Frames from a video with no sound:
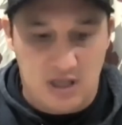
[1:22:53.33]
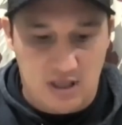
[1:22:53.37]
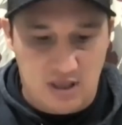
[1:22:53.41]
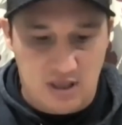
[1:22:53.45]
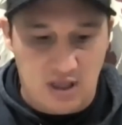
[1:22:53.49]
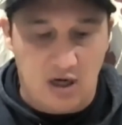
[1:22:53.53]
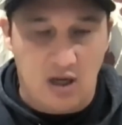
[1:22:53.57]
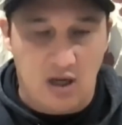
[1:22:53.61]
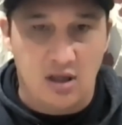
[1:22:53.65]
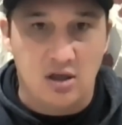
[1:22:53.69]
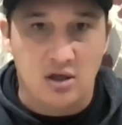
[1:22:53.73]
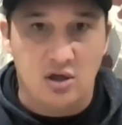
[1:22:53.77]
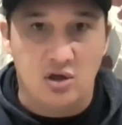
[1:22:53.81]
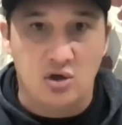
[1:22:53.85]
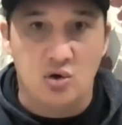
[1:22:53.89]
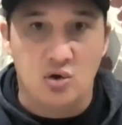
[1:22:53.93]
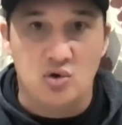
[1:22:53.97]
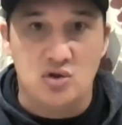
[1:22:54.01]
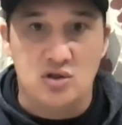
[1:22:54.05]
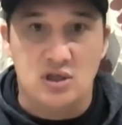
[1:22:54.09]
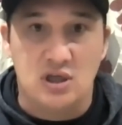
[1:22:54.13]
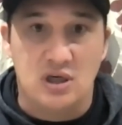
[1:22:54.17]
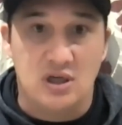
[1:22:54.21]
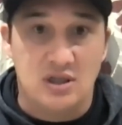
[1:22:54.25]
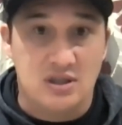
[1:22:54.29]
That other
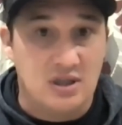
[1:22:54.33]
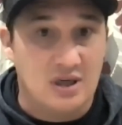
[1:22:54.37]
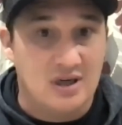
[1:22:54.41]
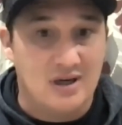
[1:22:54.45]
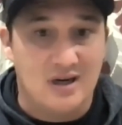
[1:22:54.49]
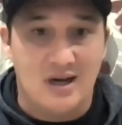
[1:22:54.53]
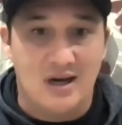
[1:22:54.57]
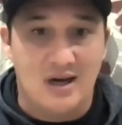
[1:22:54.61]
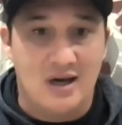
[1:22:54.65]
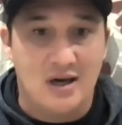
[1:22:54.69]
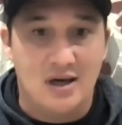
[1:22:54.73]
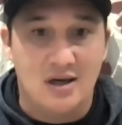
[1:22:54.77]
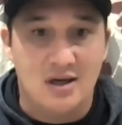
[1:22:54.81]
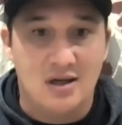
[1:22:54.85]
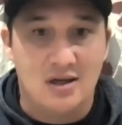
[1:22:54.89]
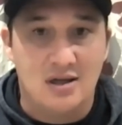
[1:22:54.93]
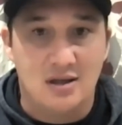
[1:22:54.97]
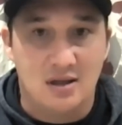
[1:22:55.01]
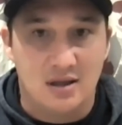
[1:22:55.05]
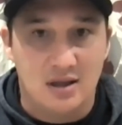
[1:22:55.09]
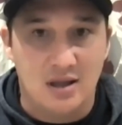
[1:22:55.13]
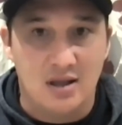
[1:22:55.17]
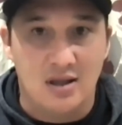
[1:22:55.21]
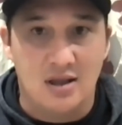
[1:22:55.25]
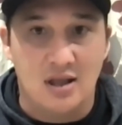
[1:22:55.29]
girl's there to say, nah,
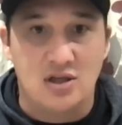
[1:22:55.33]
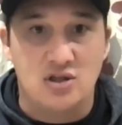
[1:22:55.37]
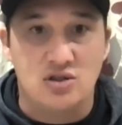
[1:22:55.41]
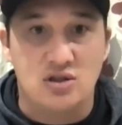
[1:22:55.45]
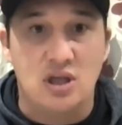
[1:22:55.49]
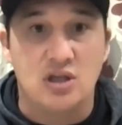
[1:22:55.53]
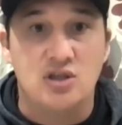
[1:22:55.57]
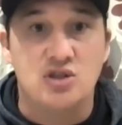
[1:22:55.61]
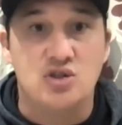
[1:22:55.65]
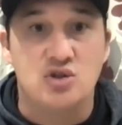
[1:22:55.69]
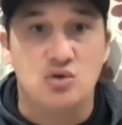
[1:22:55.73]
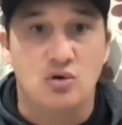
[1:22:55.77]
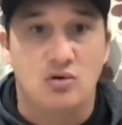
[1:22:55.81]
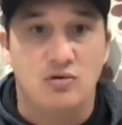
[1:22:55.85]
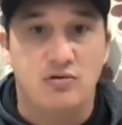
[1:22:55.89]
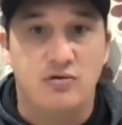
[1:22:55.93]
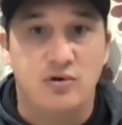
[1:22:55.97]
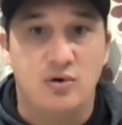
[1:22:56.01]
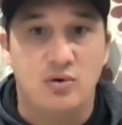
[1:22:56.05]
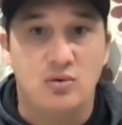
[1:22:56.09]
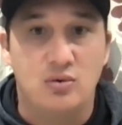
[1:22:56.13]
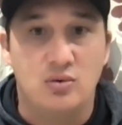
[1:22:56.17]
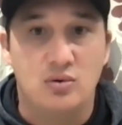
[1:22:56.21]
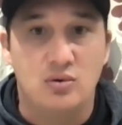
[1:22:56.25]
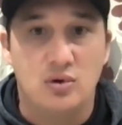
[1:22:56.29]
that's your
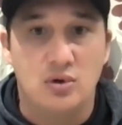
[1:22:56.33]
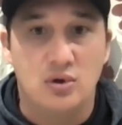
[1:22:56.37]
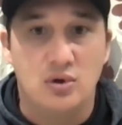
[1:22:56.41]
fault,